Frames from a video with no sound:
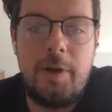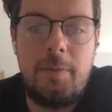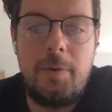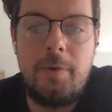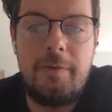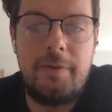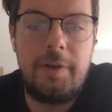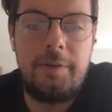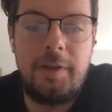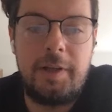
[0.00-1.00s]
we've got more
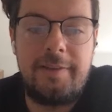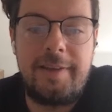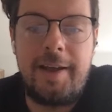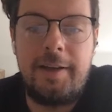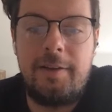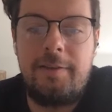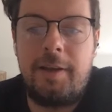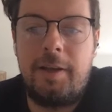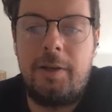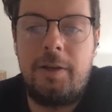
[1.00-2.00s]
of a, like a tan
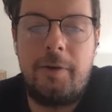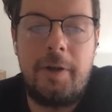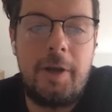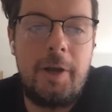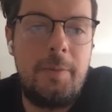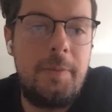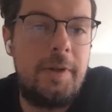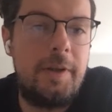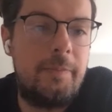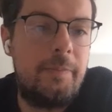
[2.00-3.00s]
color at
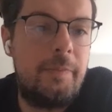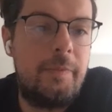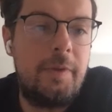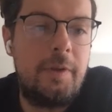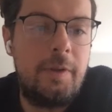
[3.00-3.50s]
home and a